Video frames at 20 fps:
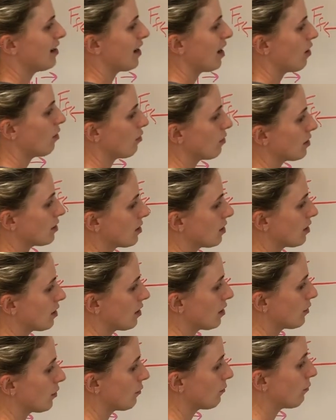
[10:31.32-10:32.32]
Now,
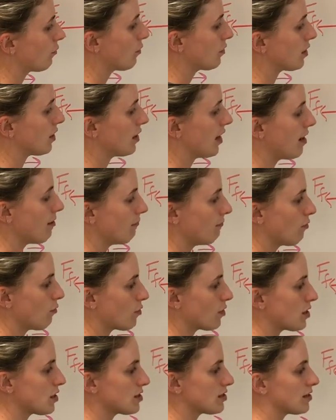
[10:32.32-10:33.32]
the net
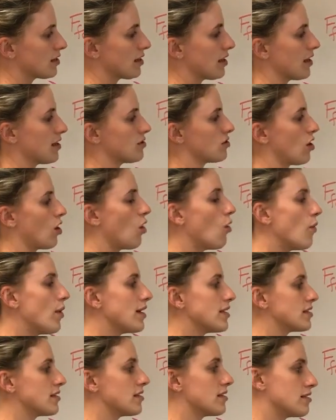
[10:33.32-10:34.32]
force is
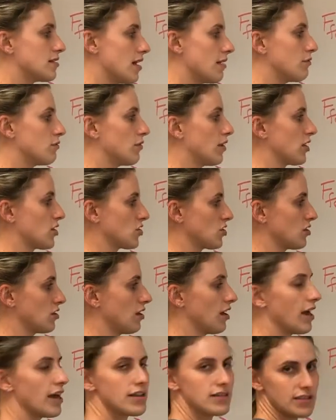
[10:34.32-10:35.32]
always in the same direction
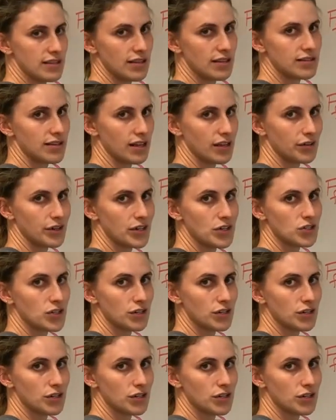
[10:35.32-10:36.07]
as the acceleration.